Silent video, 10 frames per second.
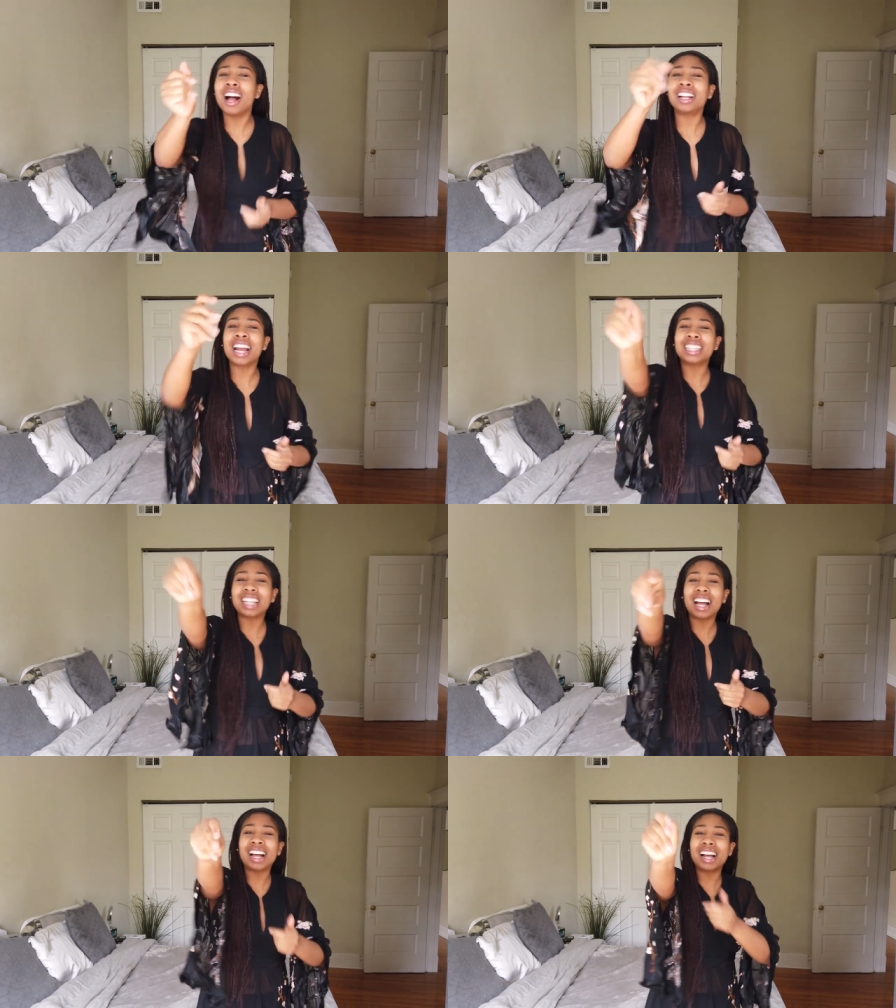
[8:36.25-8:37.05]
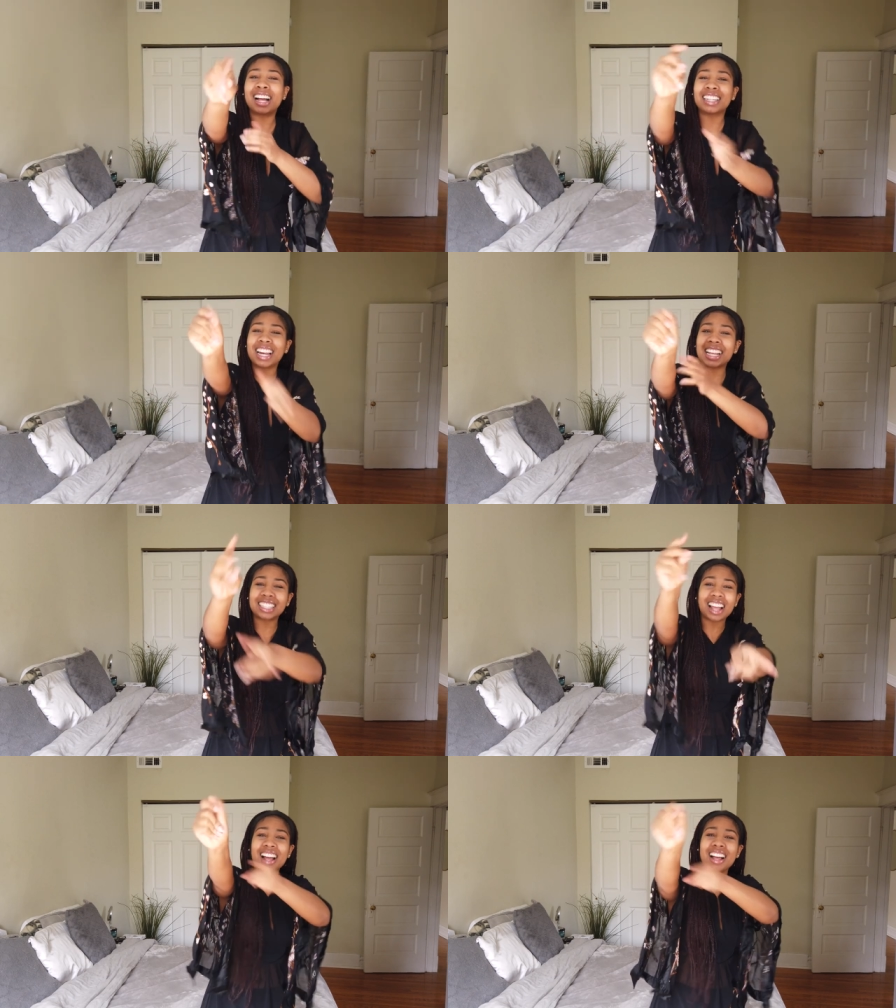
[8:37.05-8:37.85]
oh that's uh
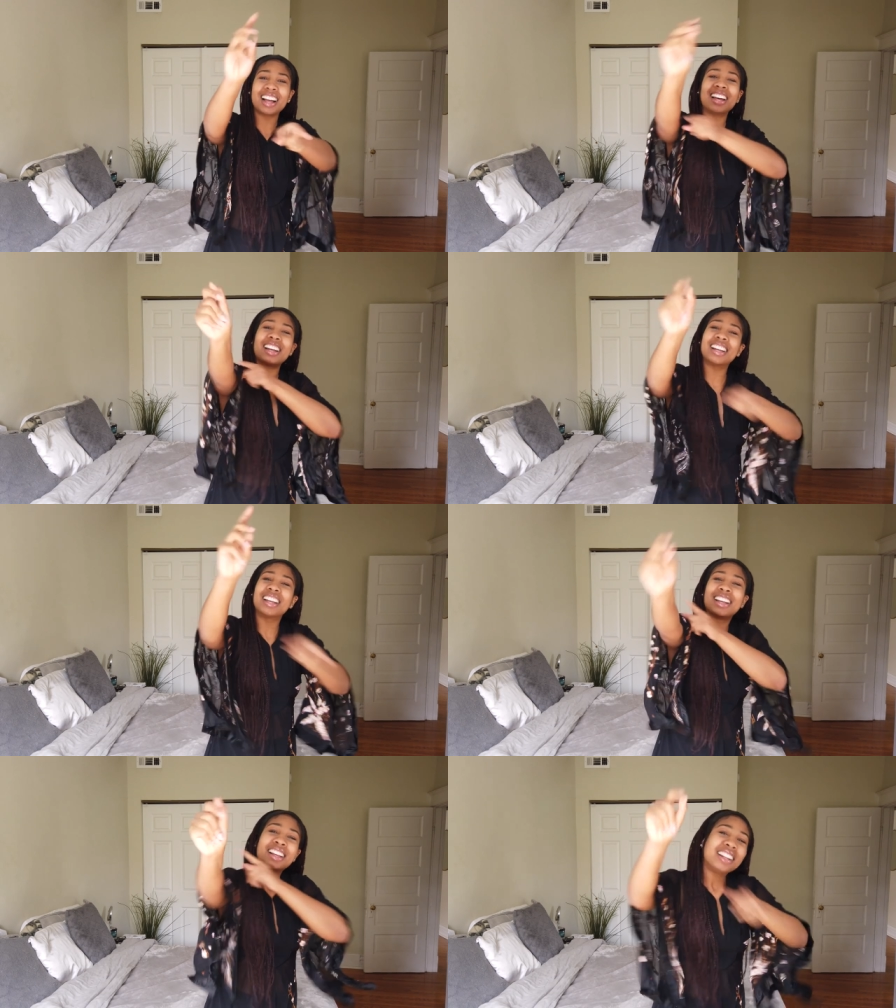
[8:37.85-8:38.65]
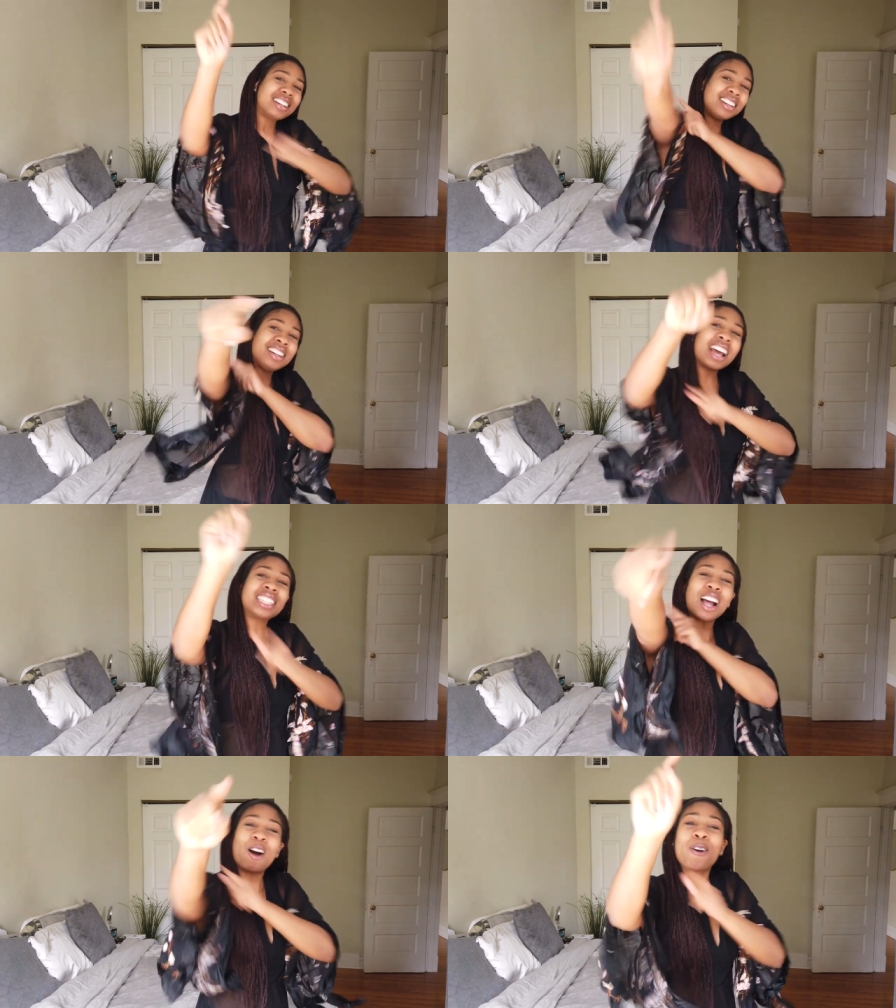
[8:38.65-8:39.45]
that's uh
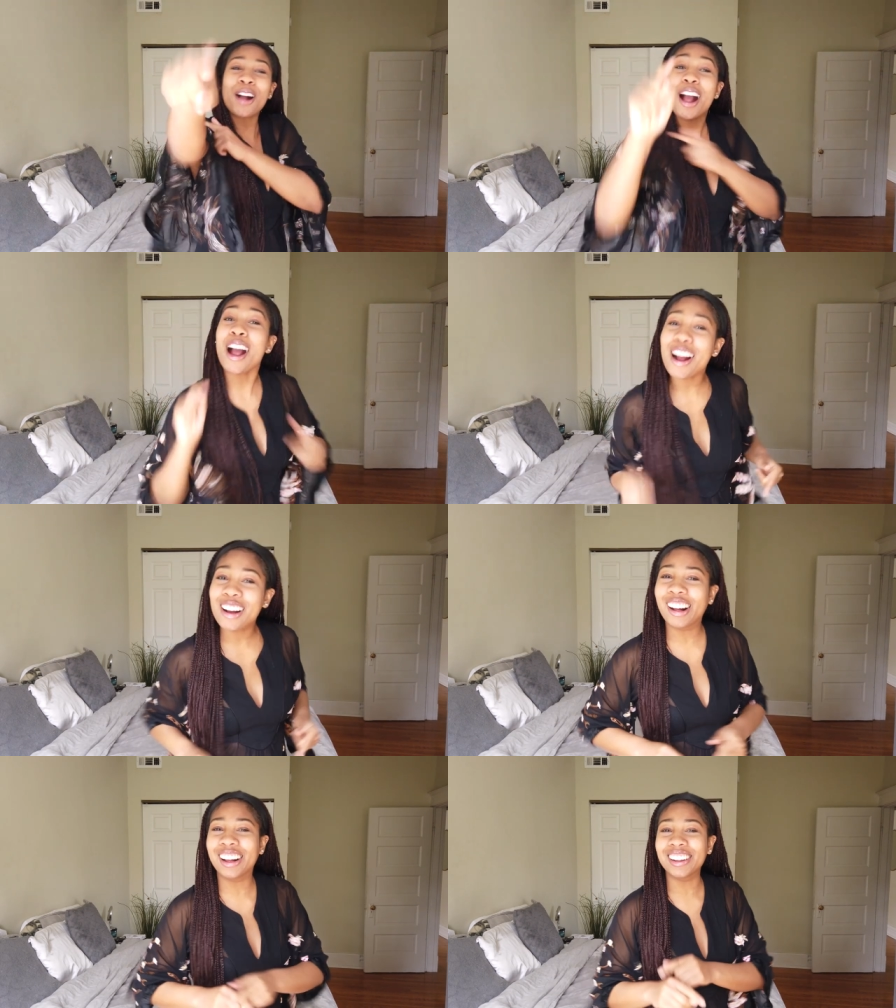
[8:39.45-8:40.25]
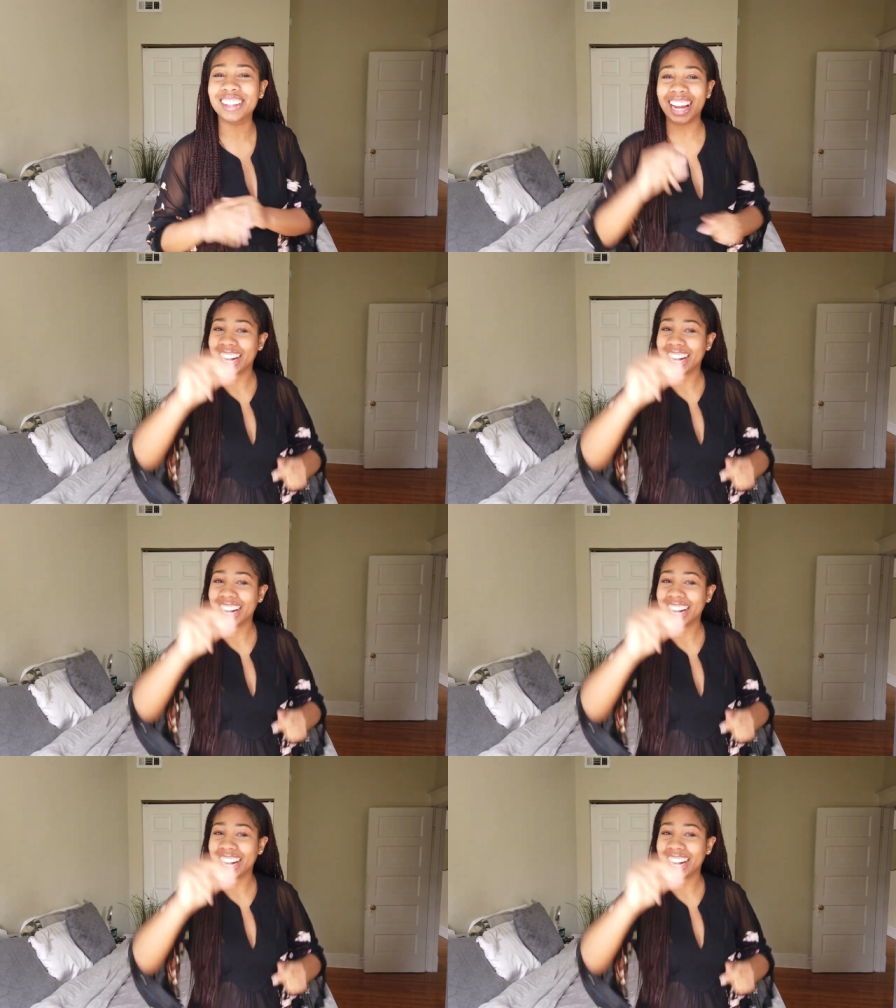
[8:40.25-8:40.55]
that's old girl.